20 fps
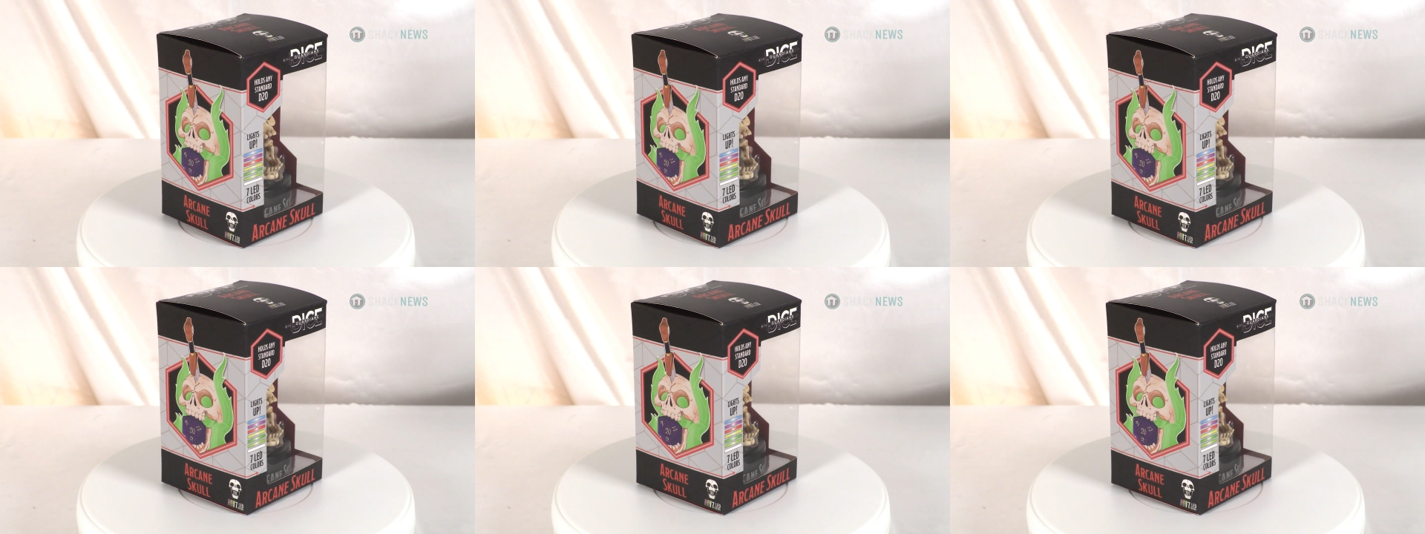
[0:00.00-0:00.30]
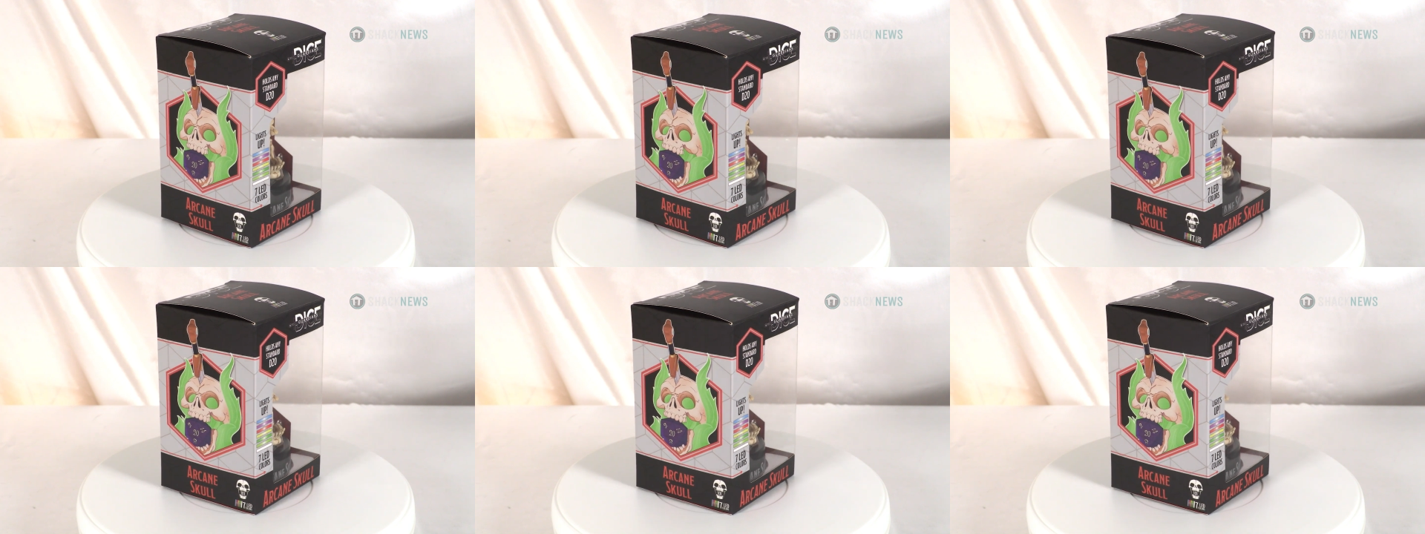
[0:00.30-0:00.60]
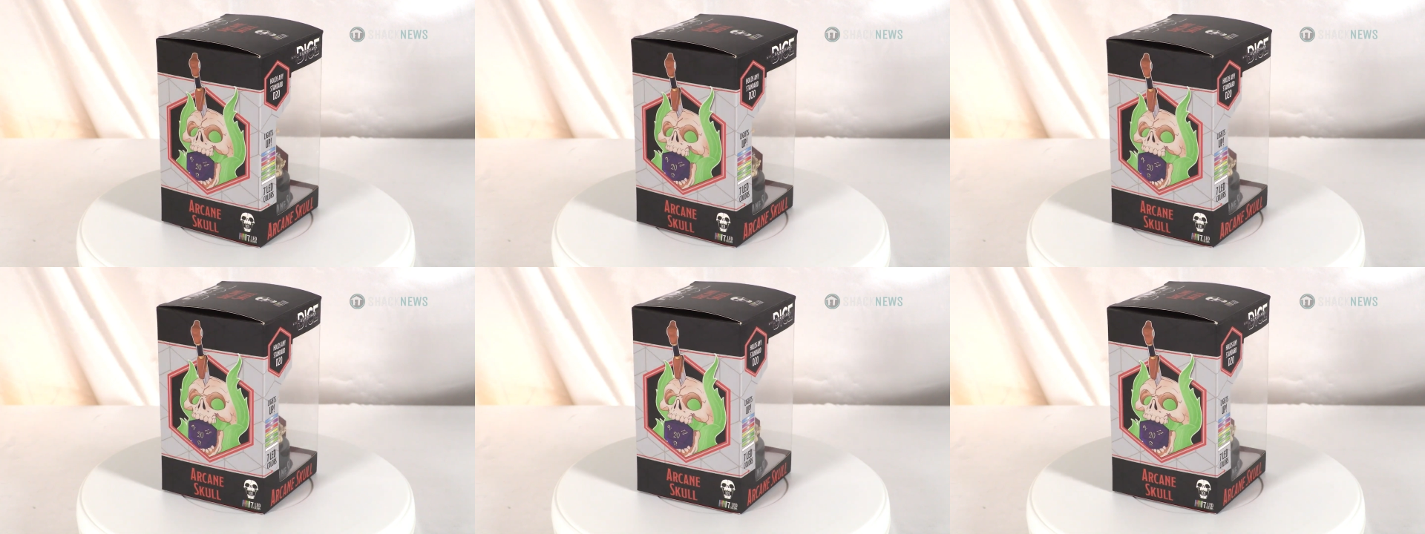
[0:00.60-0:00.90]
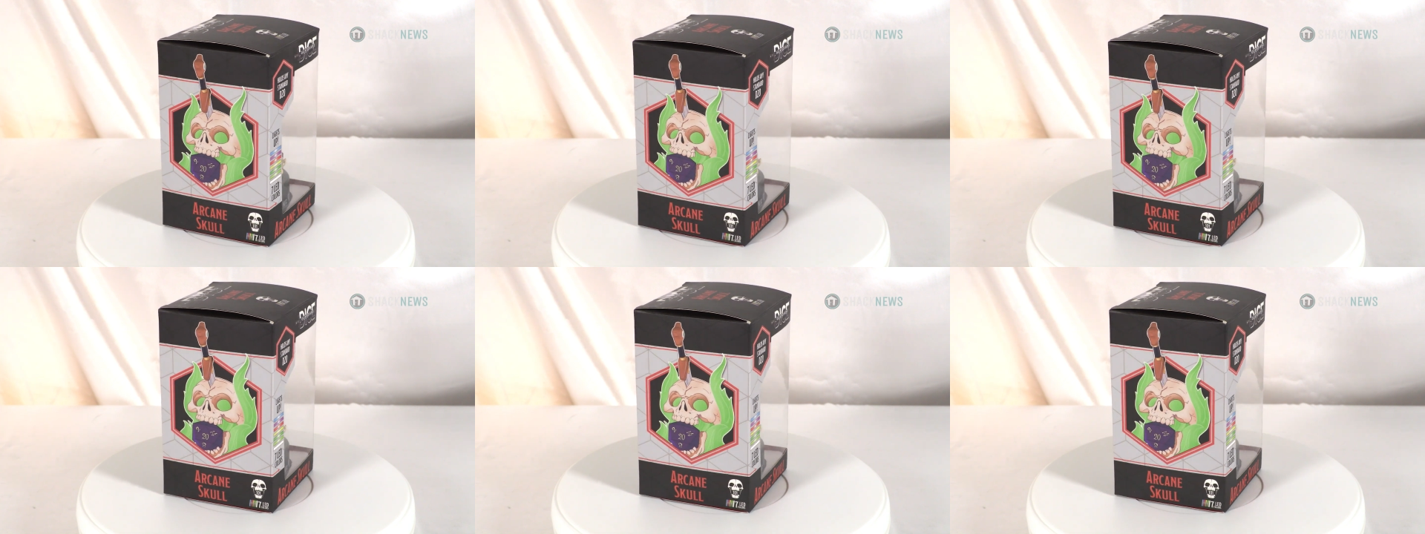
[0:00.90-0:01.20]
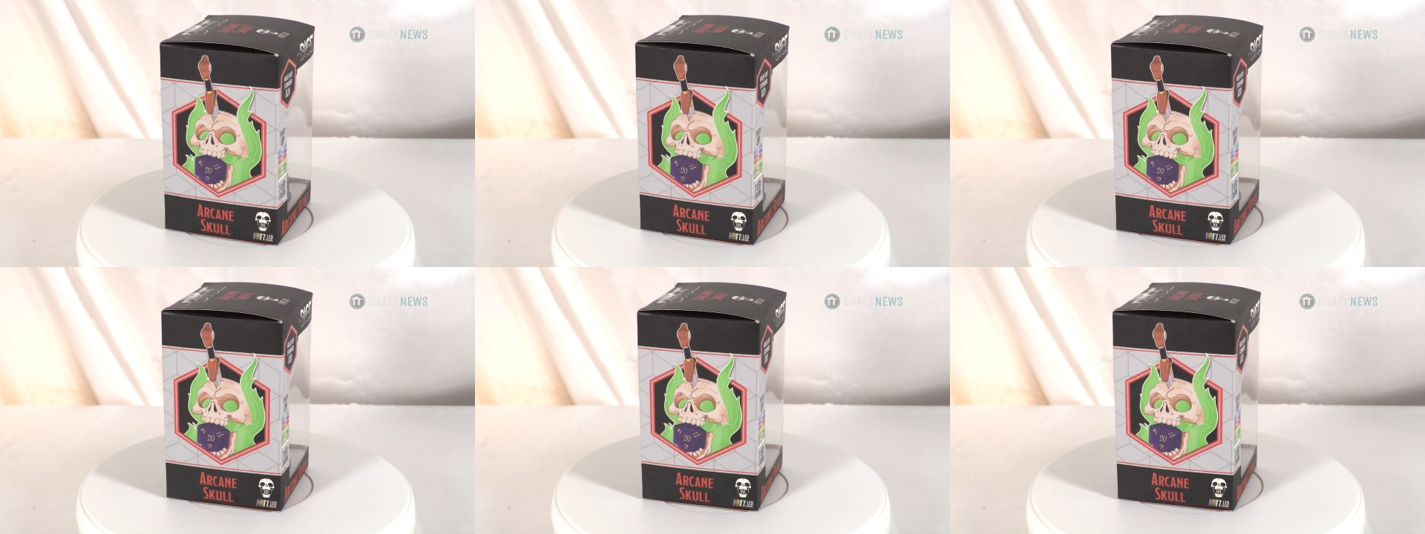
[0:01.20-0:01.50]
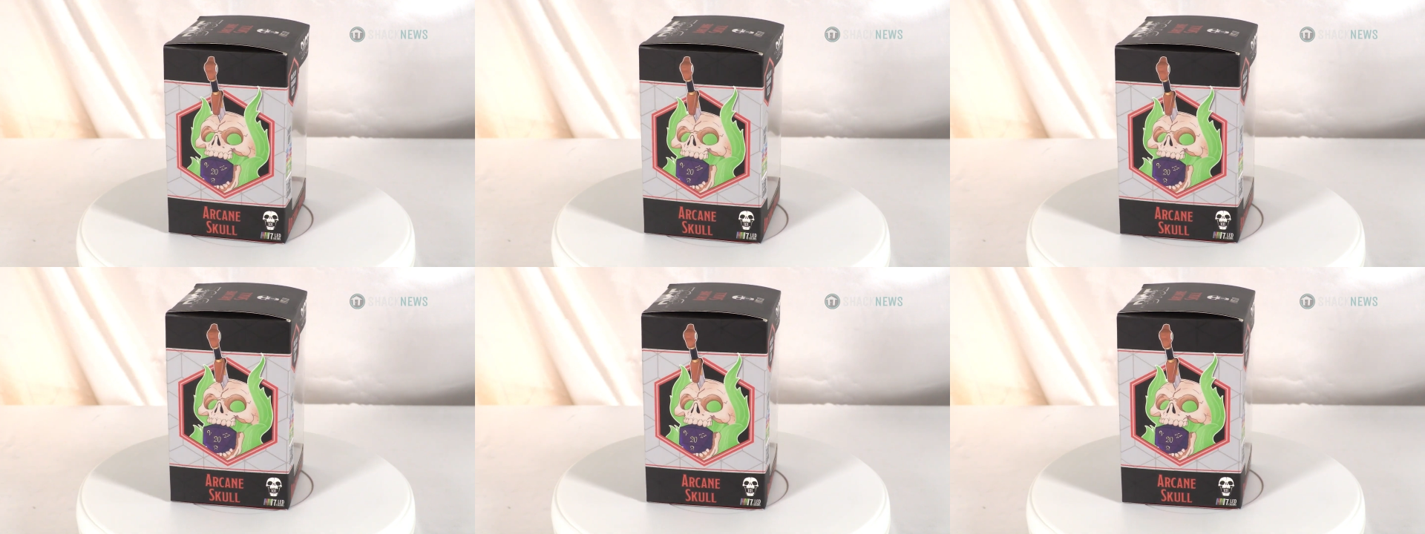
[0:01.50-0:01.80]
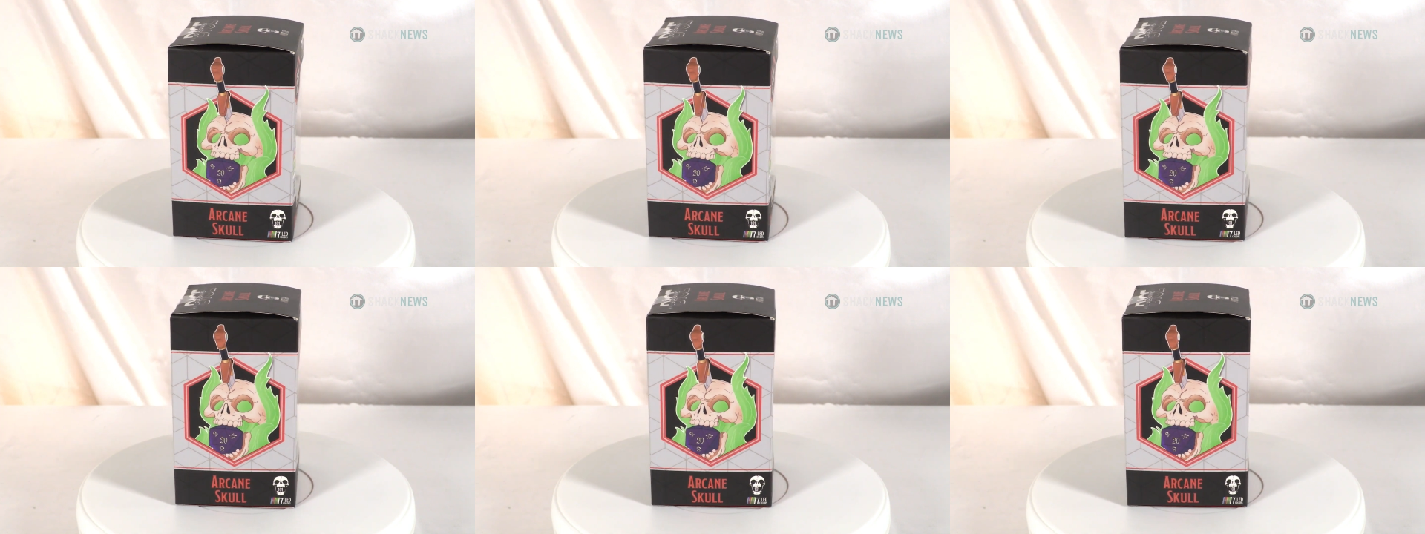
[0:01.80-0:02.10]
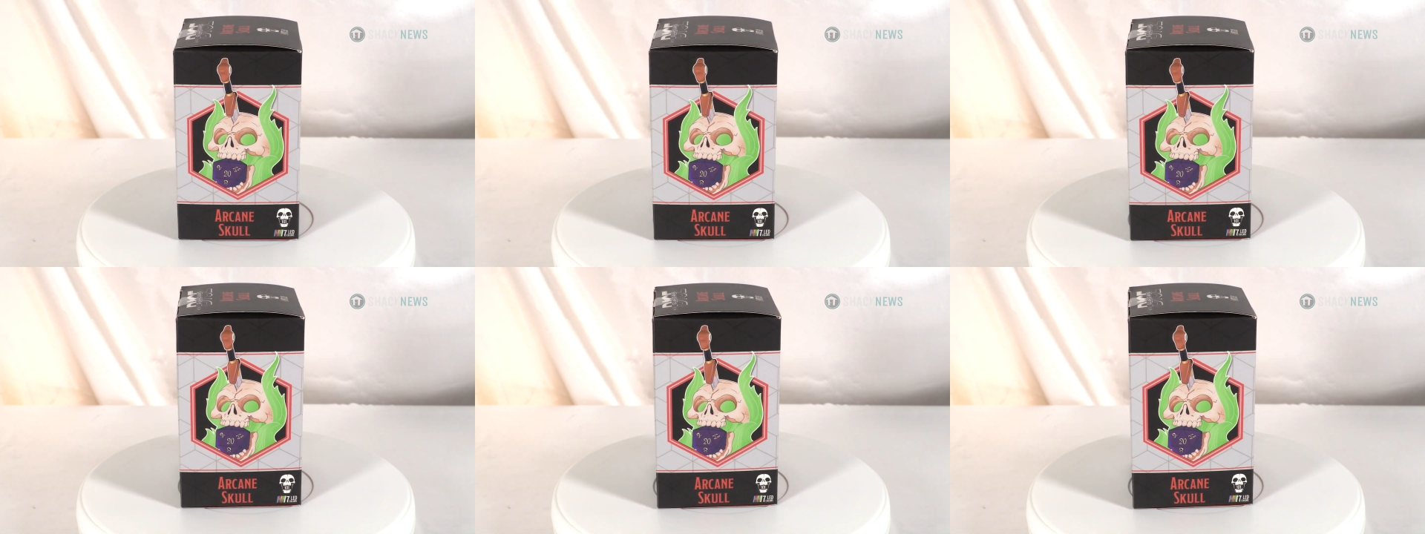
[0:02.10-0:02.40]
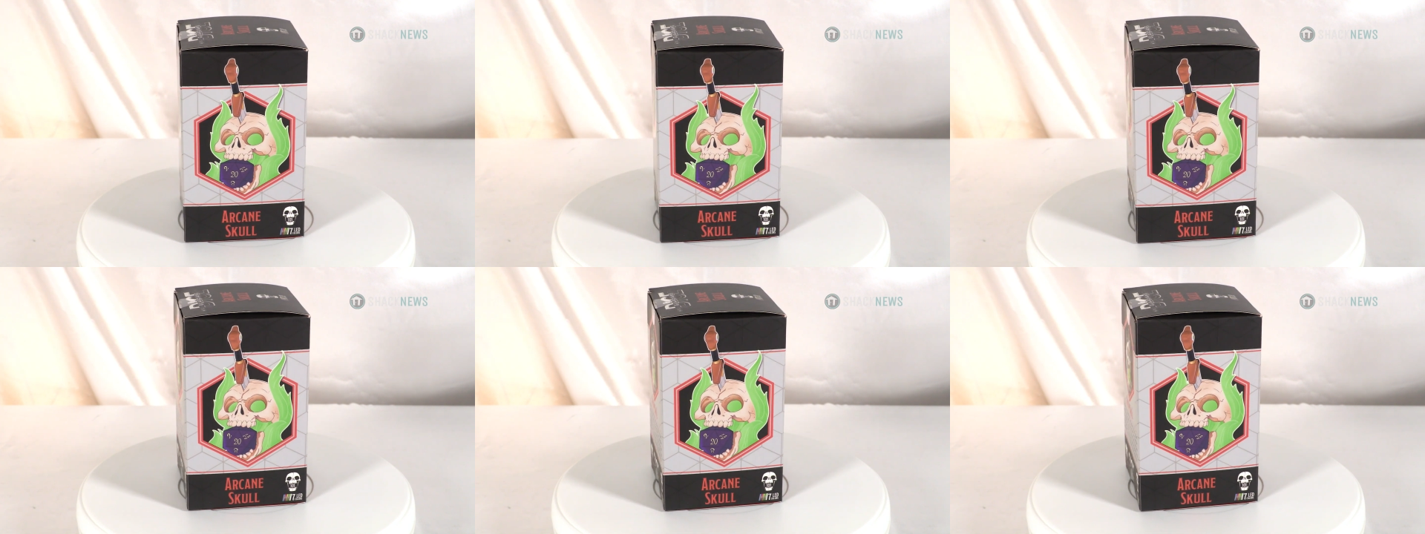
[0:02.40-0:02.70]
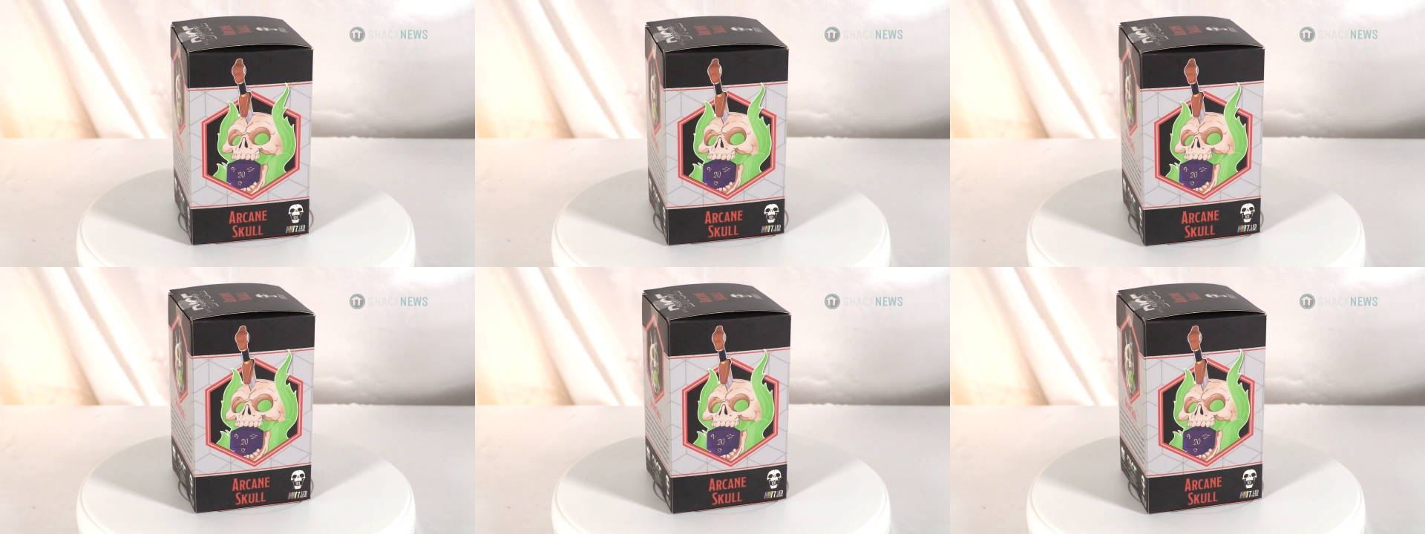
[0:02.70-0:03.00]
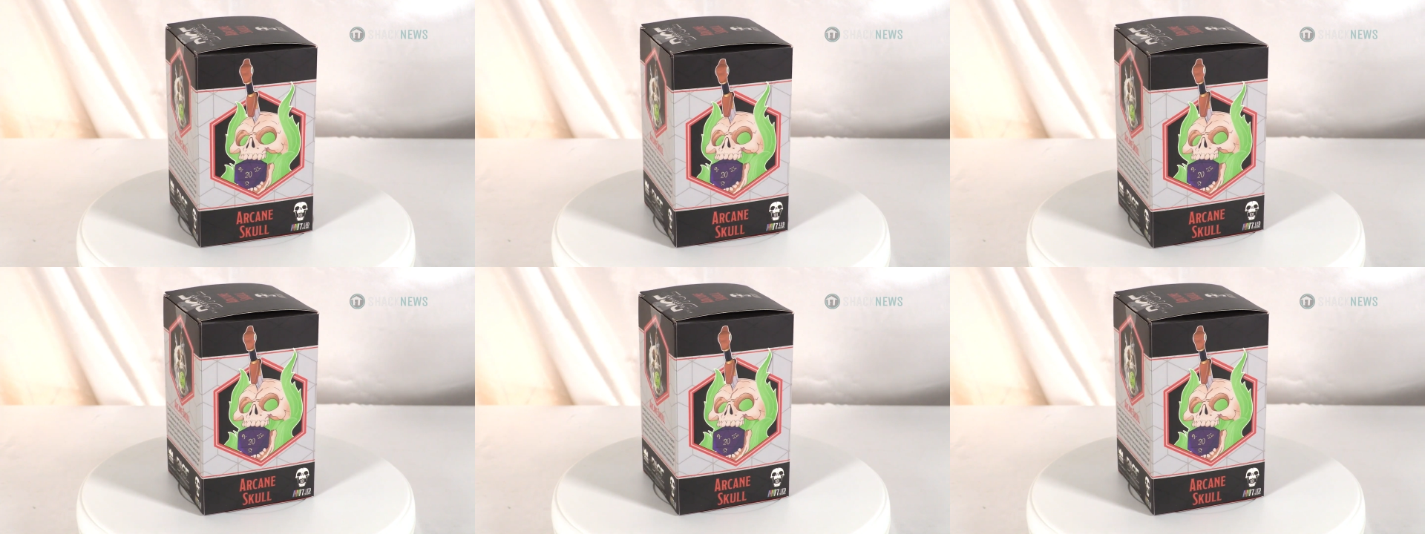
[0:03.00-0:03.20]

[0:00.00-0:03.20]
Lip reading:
(no speaker visible)